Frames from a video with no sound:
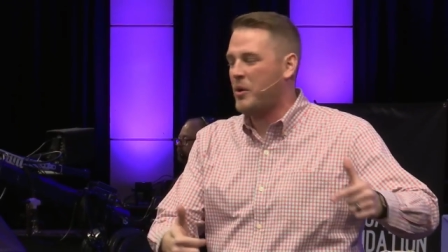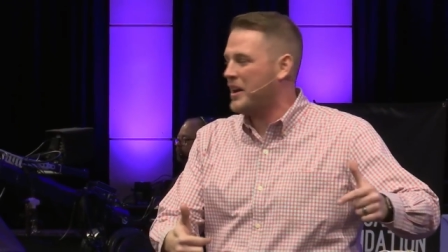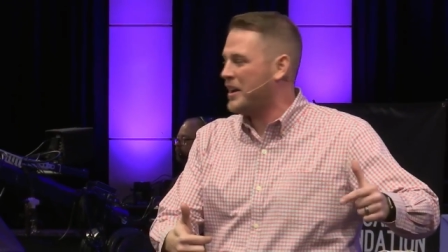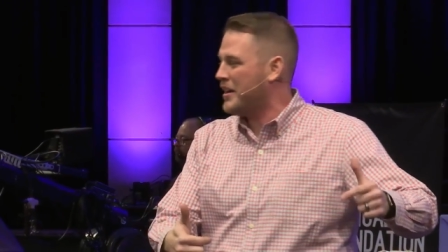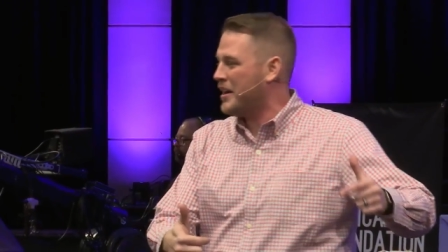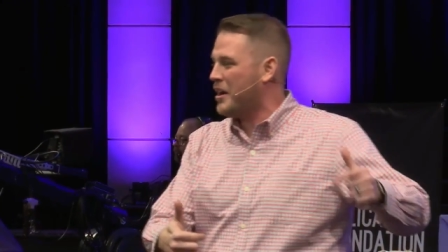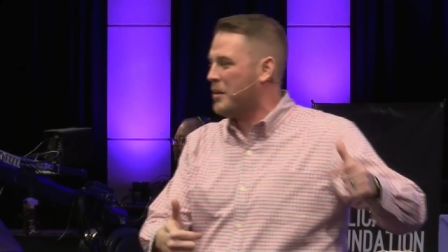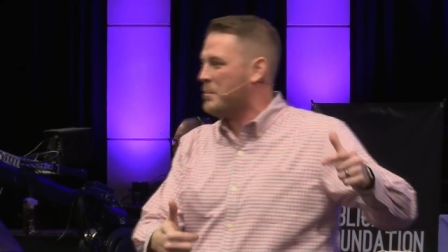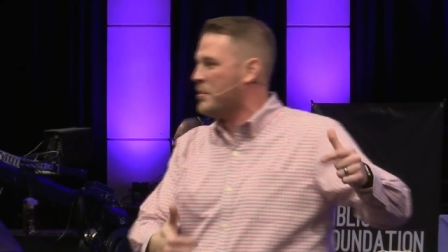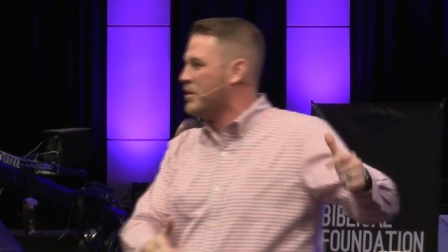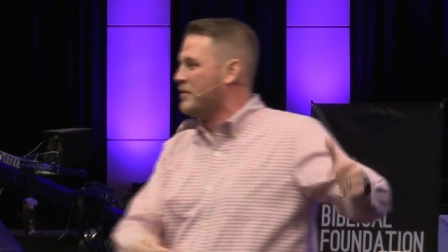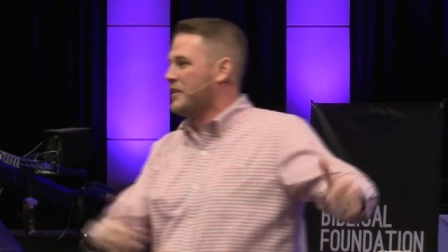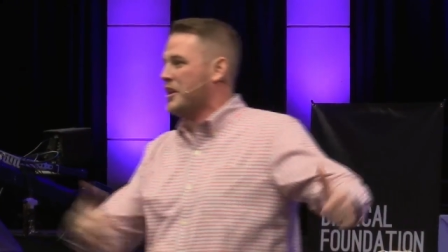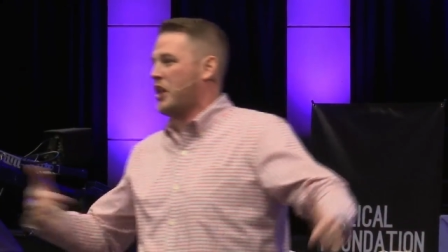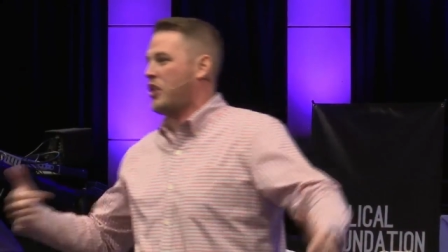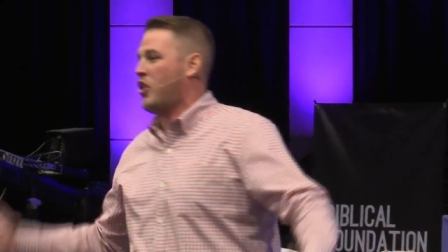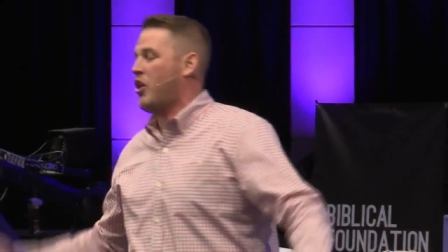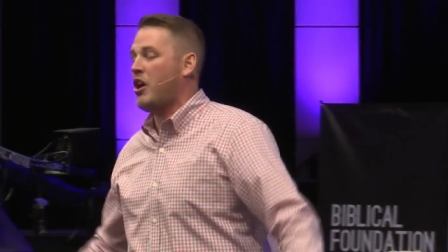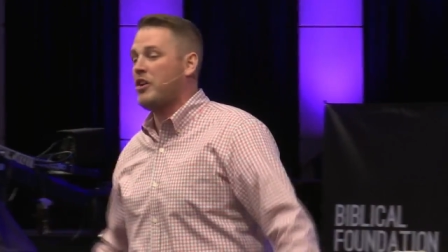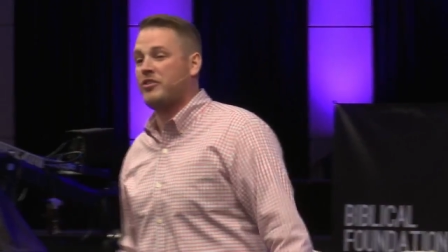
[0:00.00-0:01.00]
would end up moving
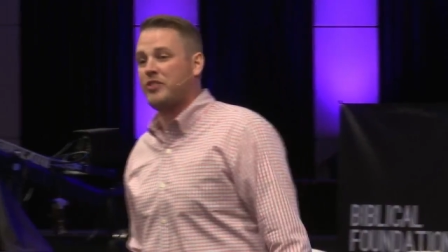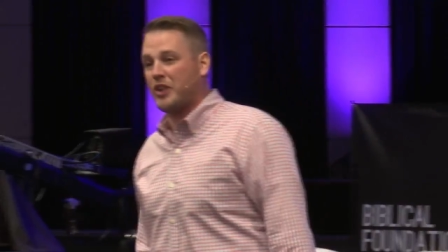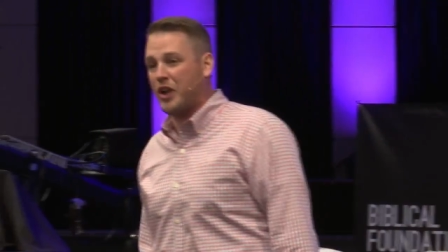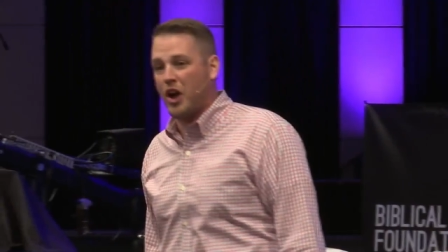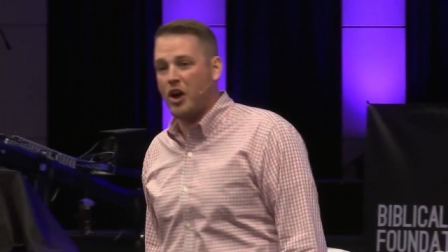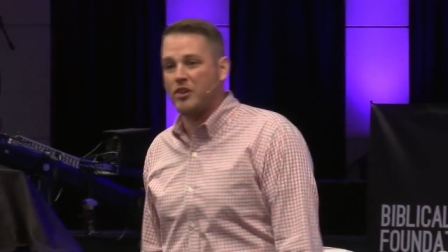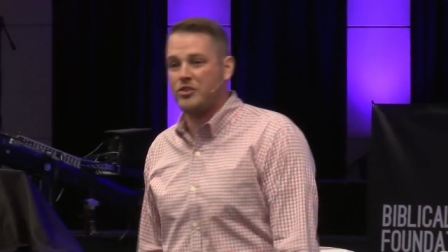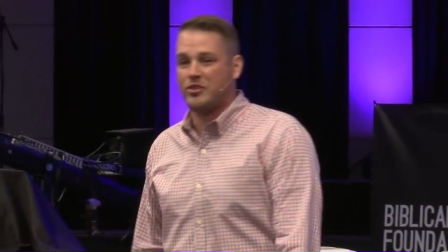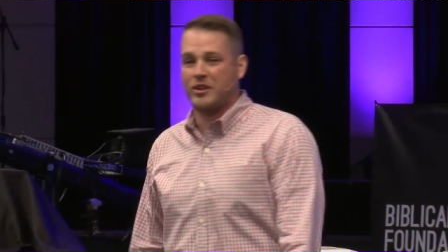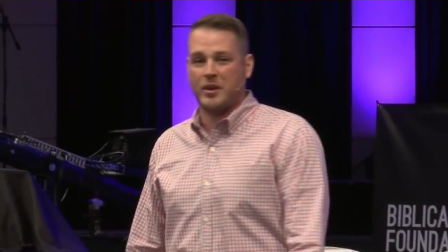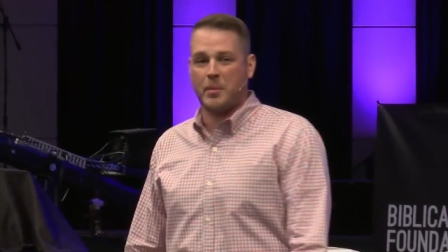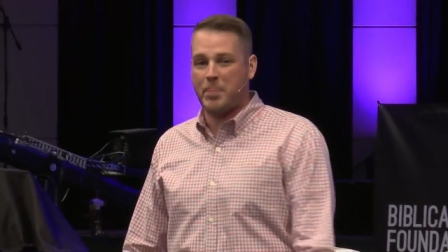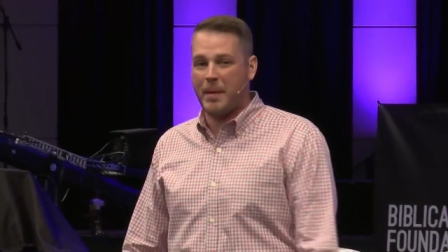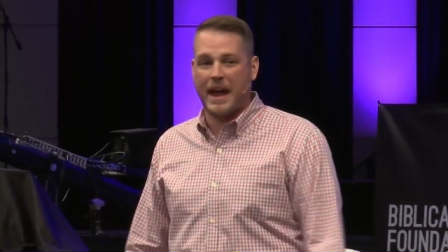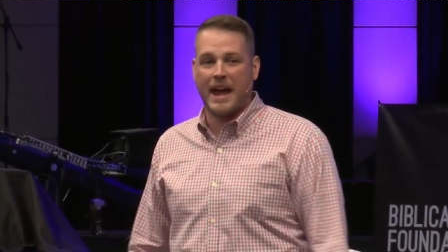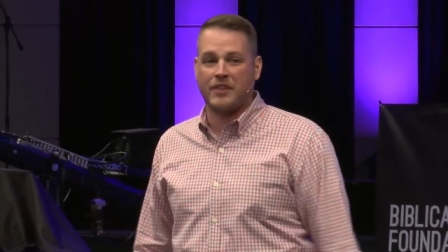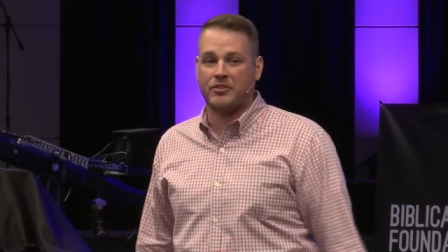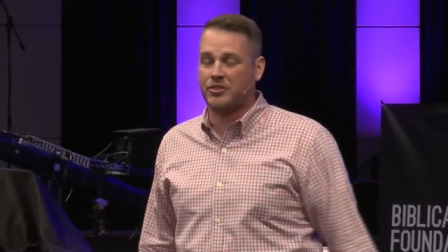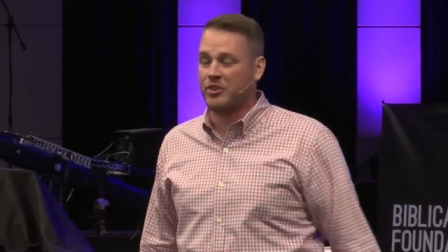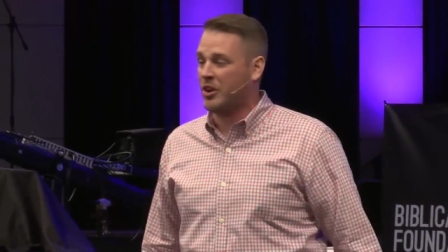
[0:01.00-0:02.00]
across the country to
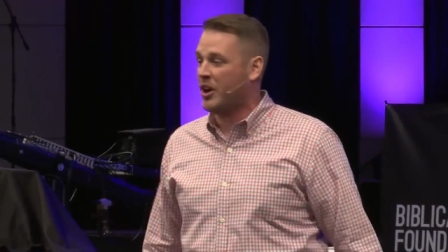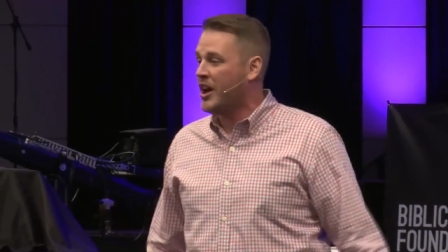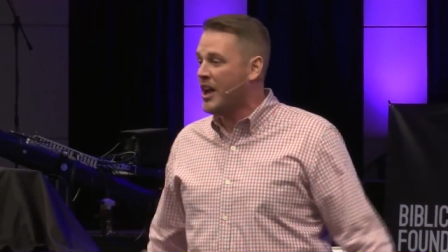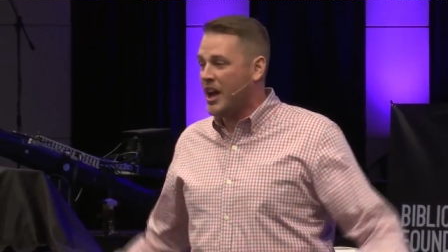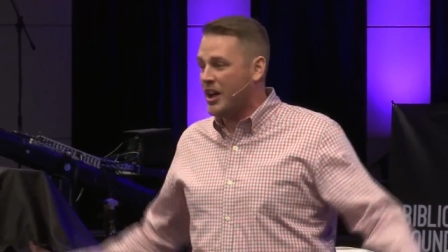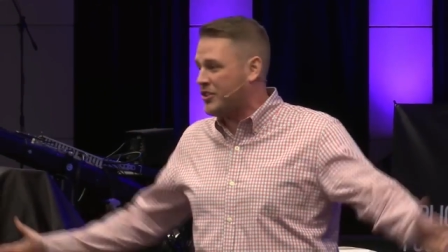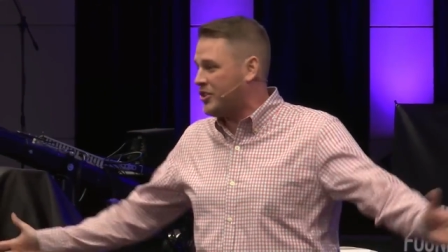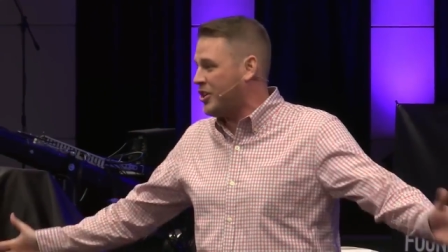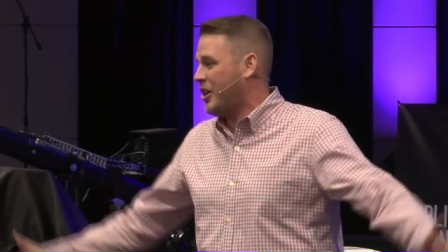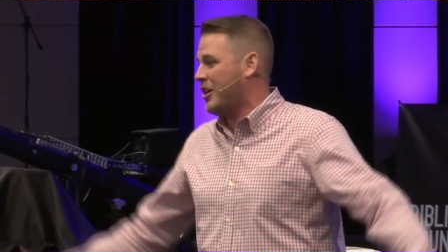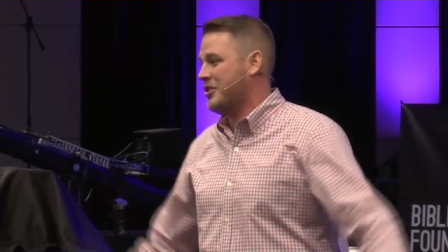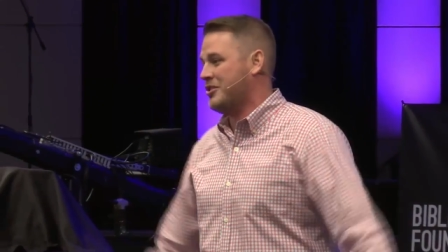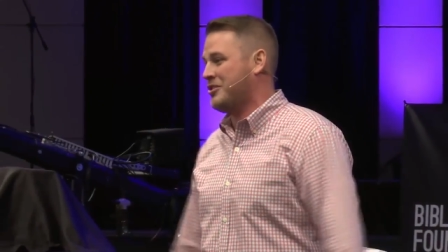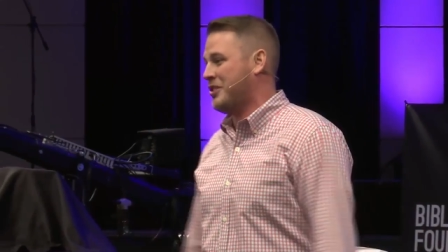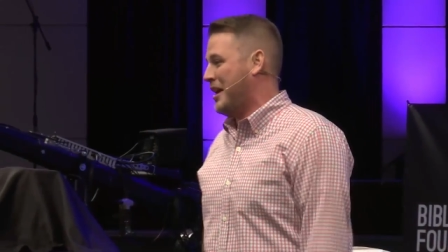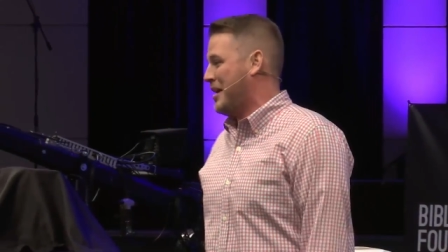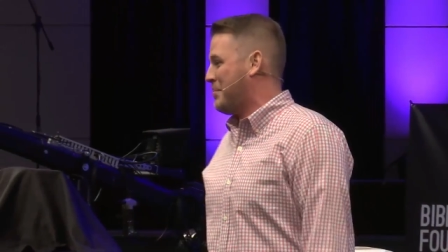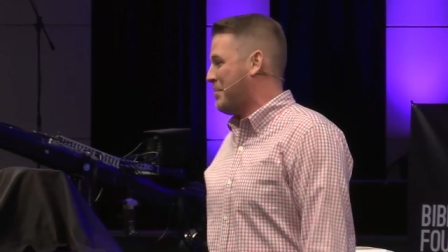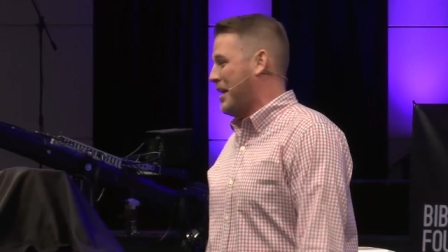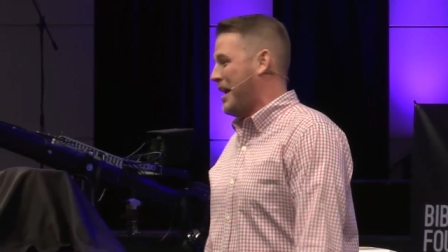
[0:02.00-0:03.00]
pastor a church
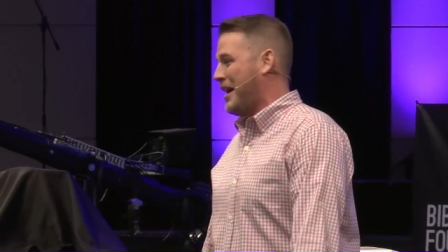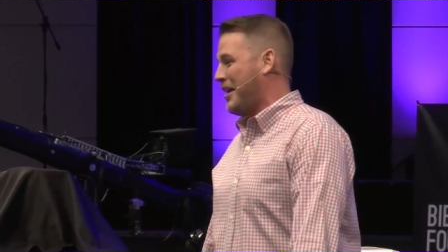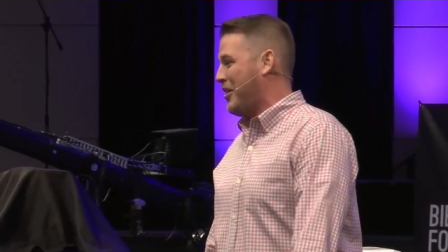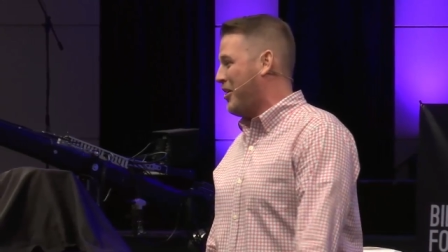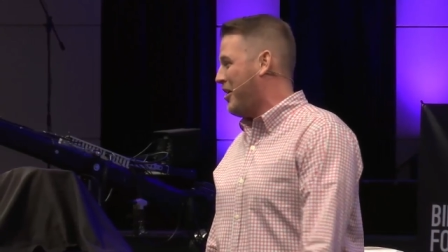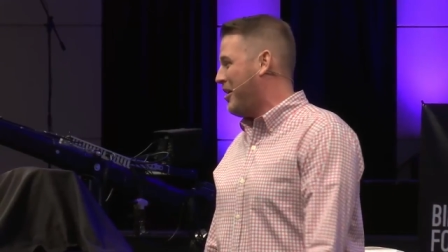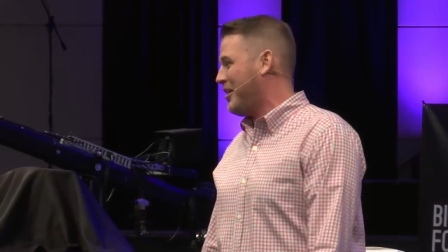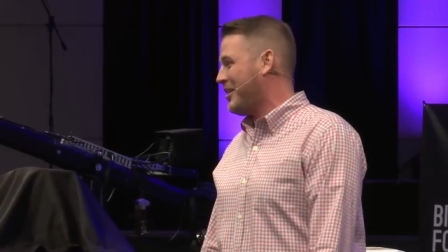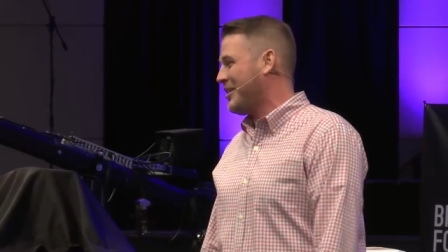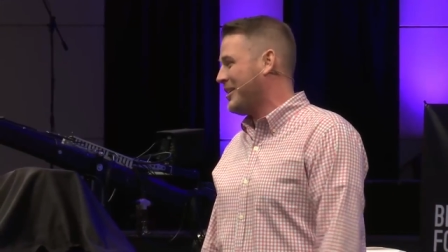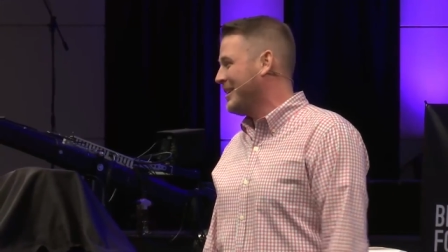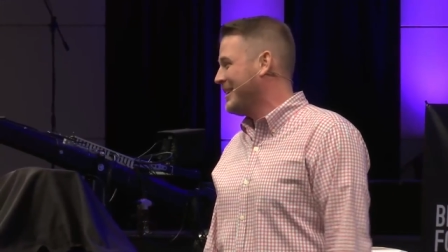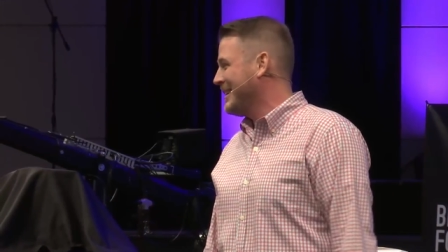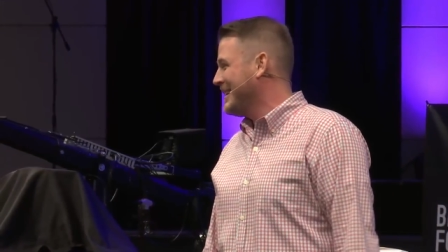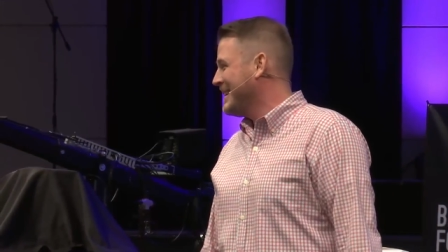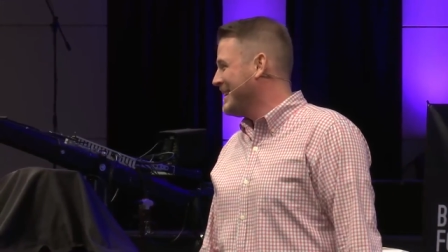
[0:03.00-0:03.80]
like Blackhawk.